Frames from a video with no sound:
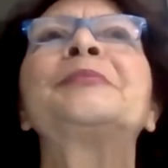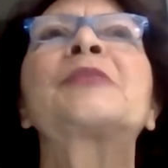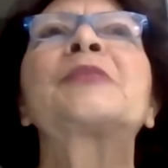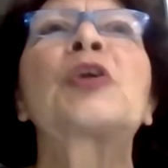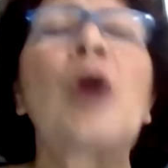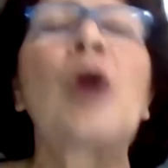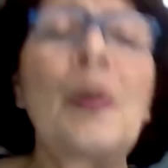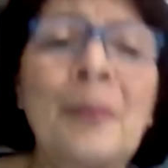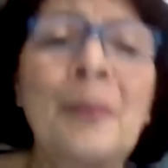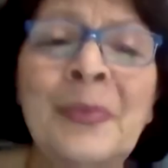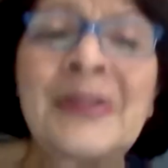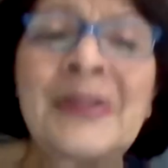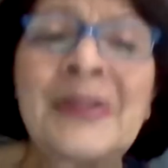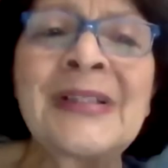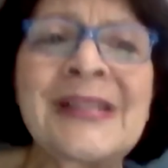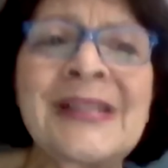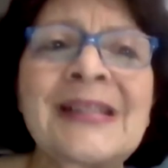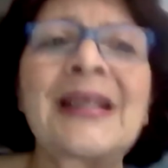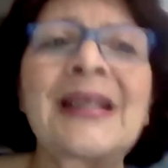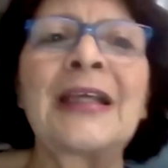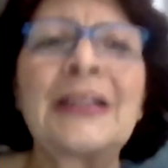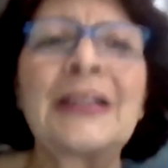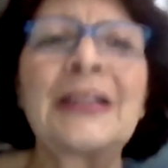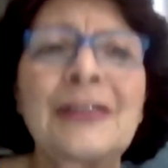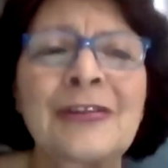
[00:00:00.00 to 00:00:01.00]

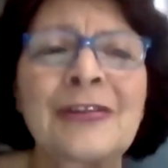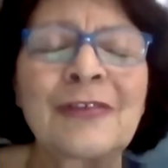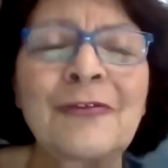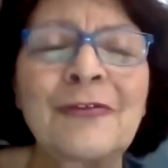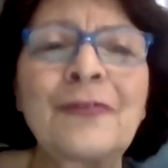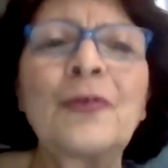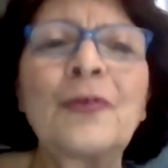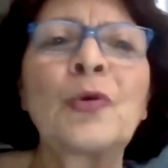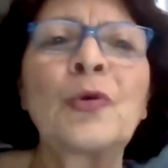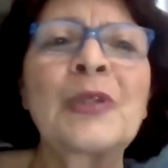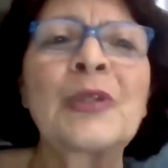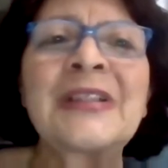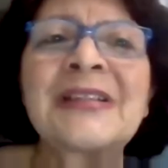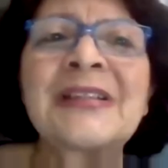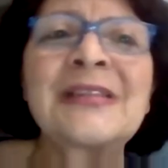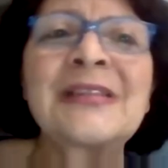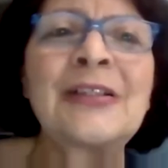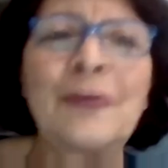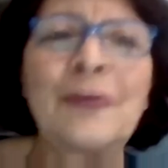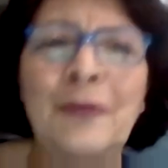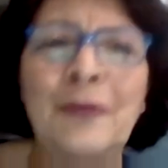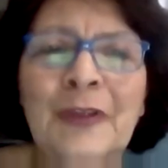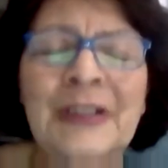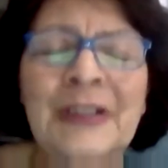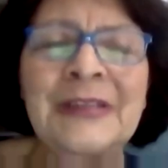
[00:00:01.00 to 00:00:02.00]
compensate for its
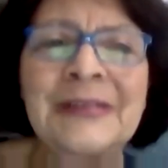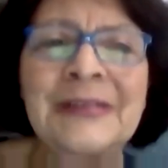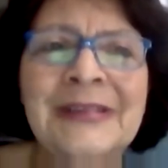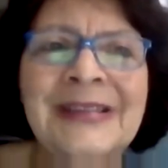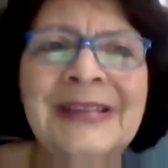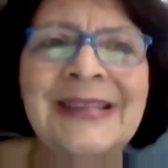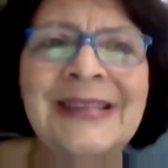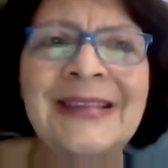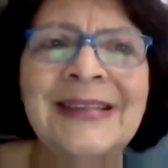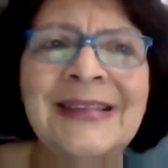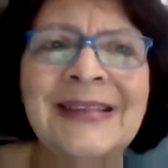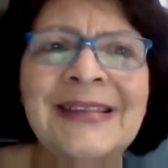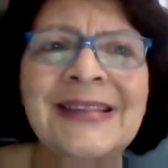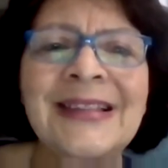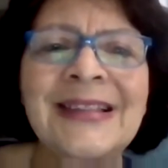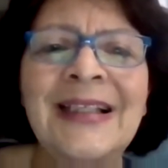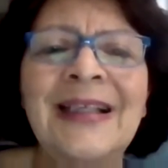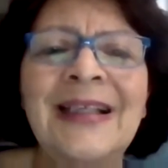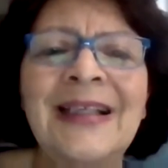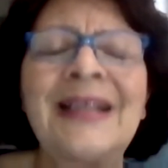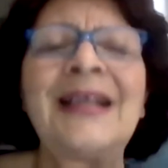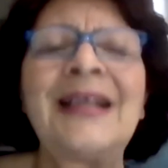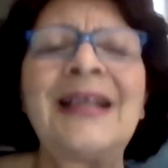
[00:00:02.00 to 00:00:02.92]
difficulties.